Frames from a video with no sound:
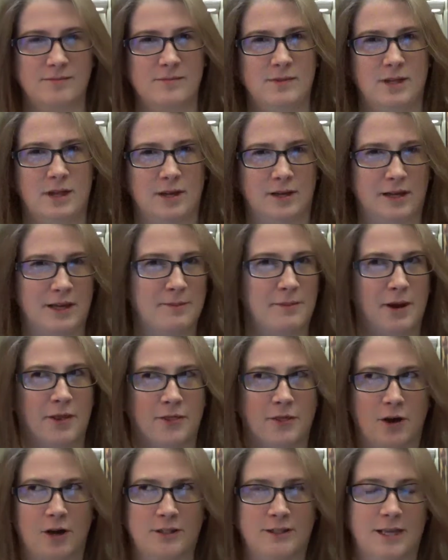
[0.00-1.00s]
get my
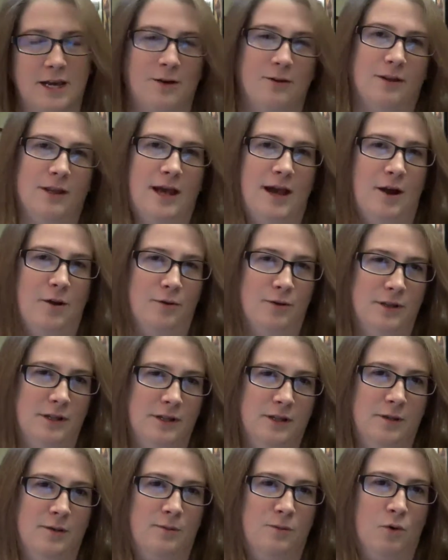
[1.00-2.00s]
thoughts out loud, a
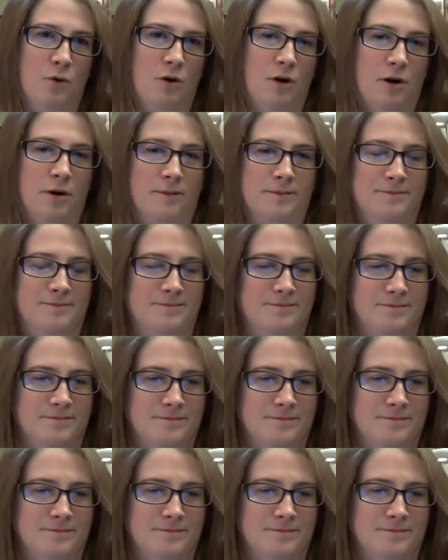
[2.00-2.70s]
little more,